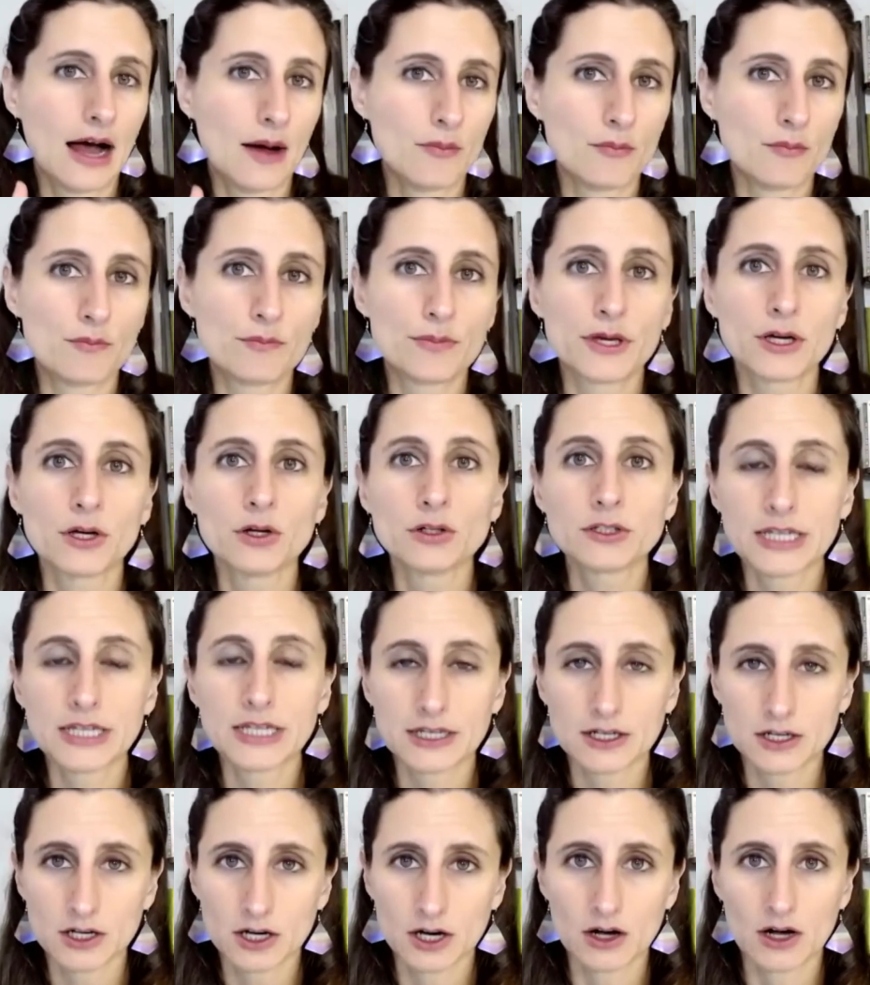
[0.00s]

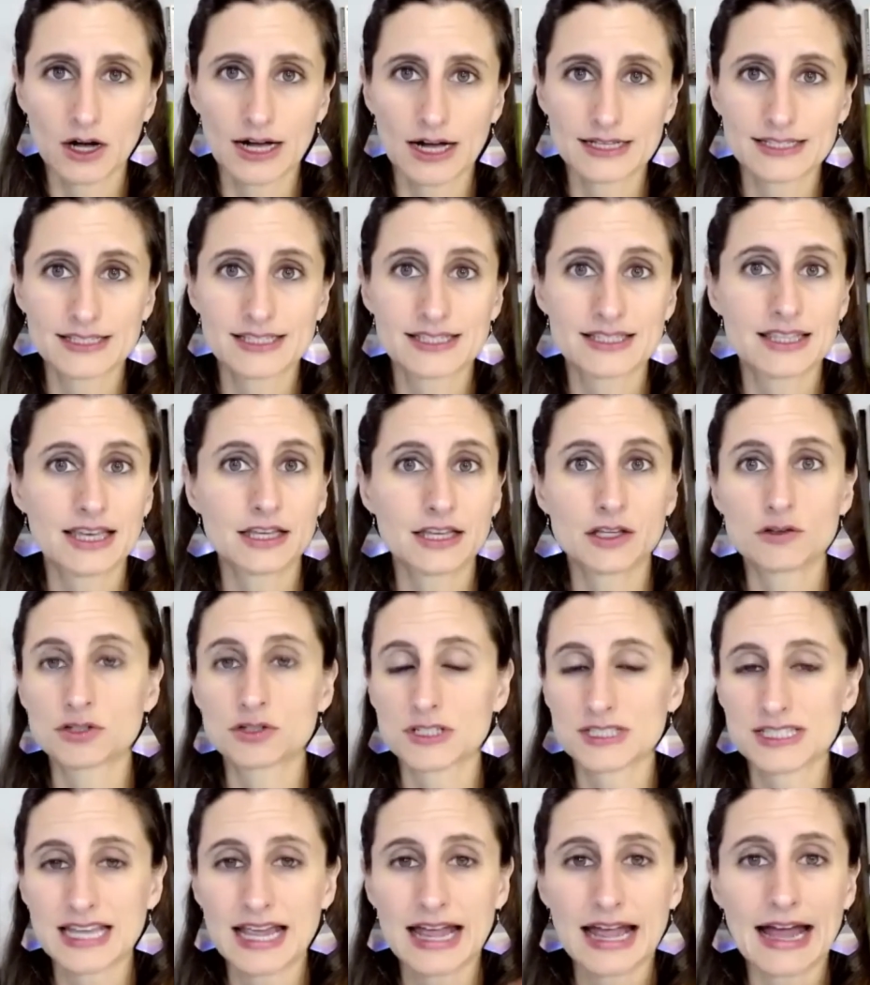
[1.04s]
building costs that you
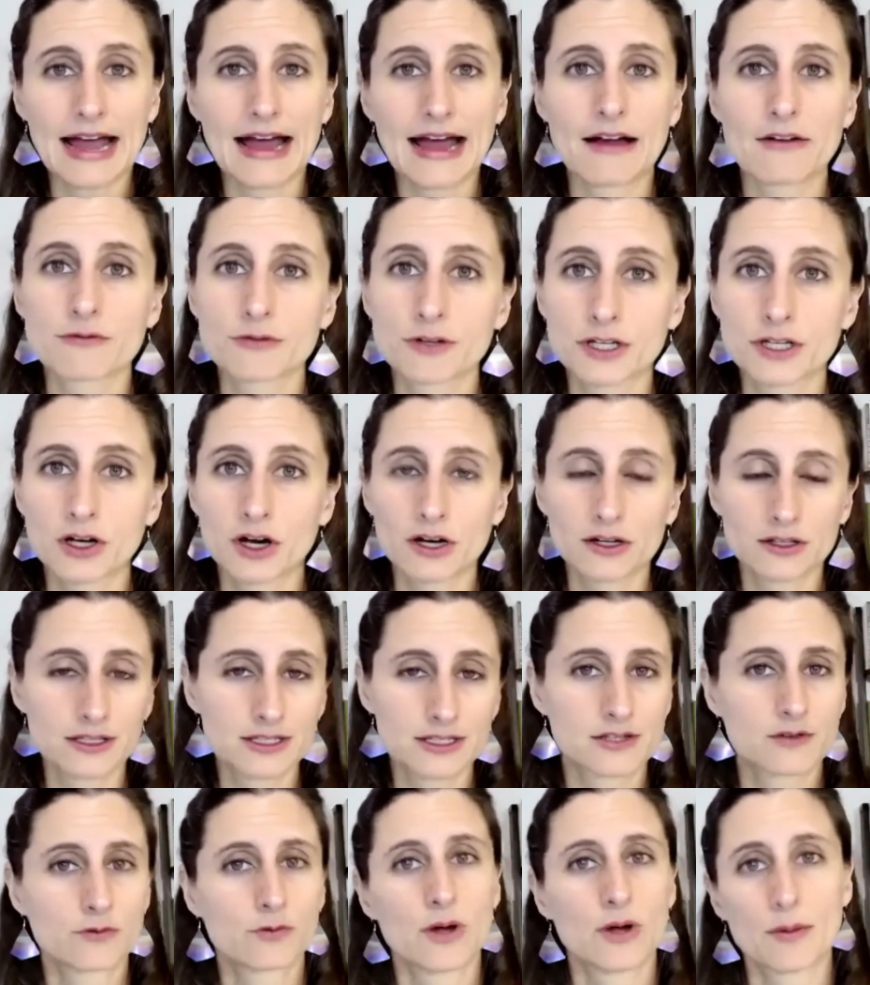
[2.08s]
just have
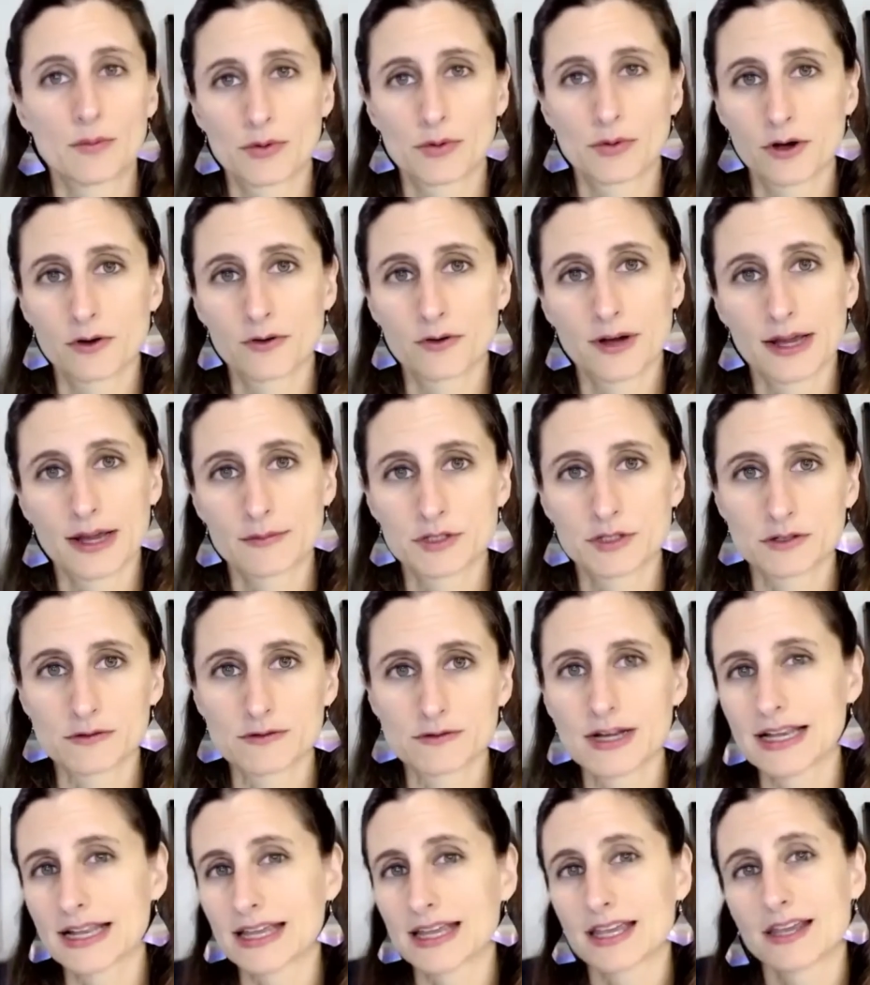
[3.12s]
regardless of what programs you're
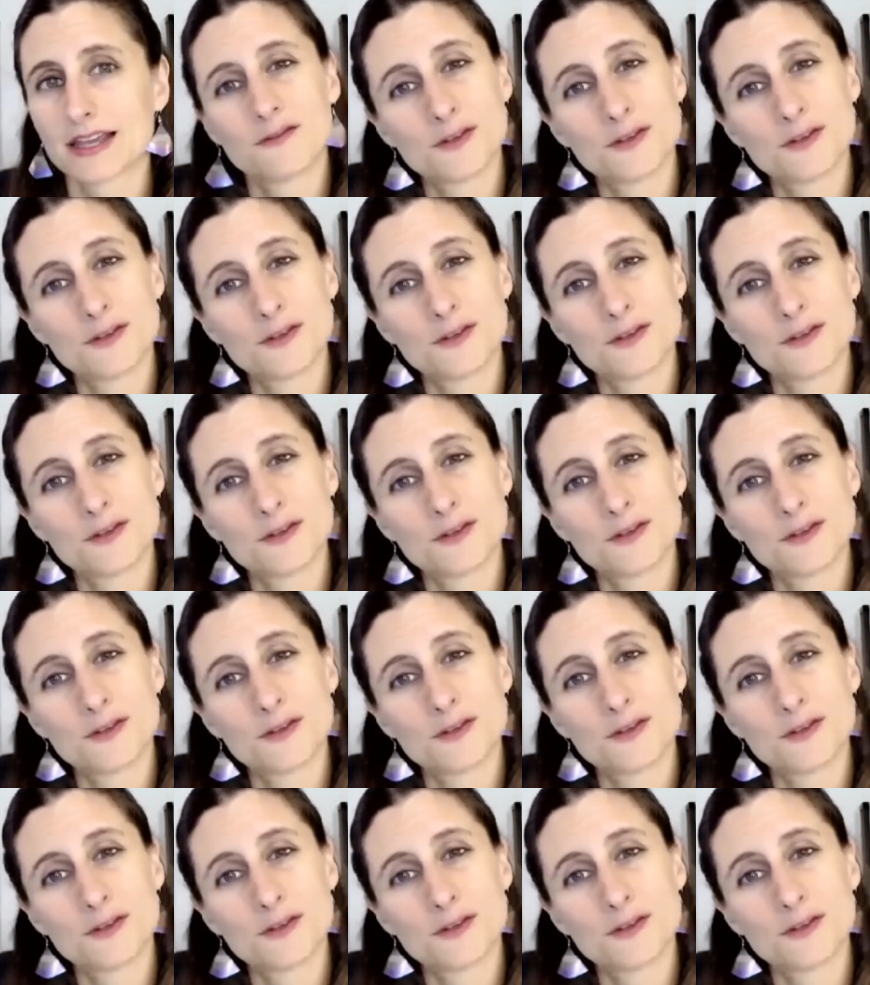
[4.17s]
running.